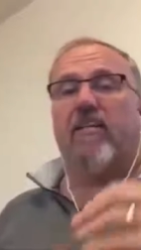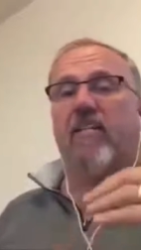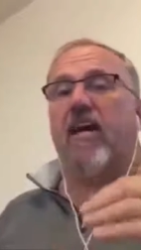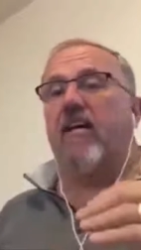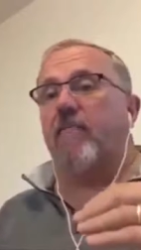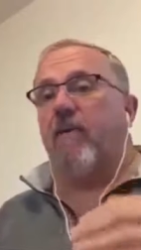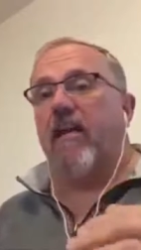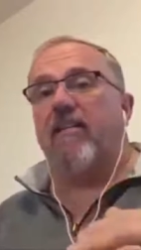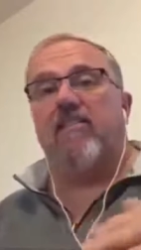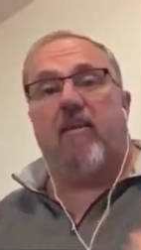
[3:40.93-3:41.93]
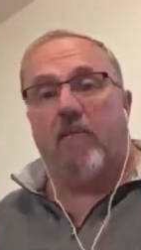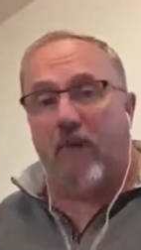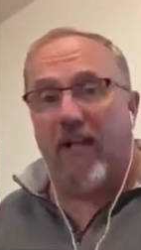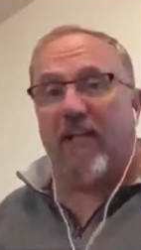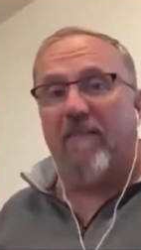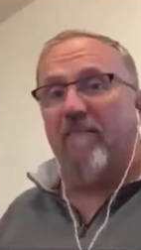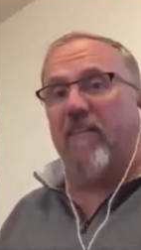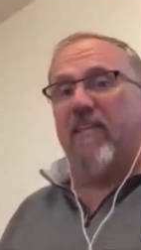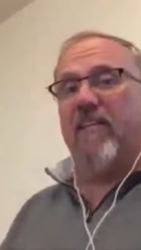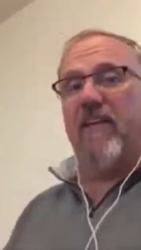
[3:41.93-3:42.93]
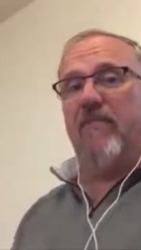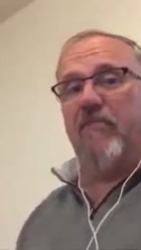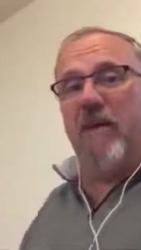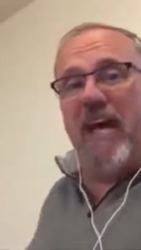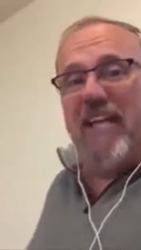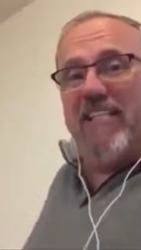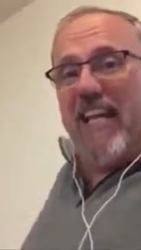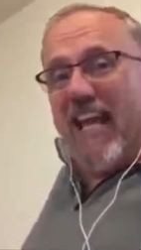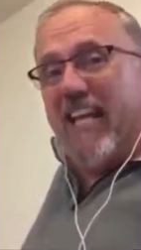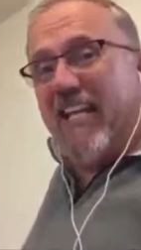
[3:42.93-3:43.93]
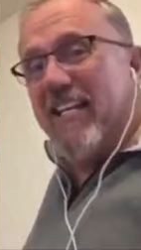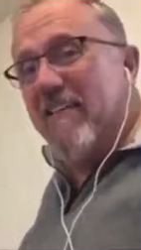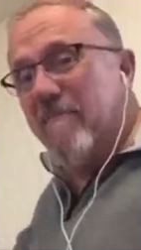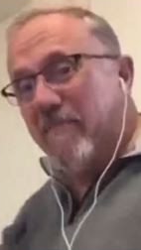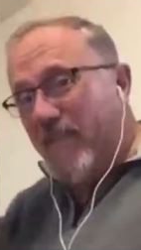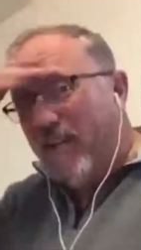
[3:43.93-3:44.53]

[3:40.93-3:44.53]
Tectonic plates are breaking. The devil's back is aching.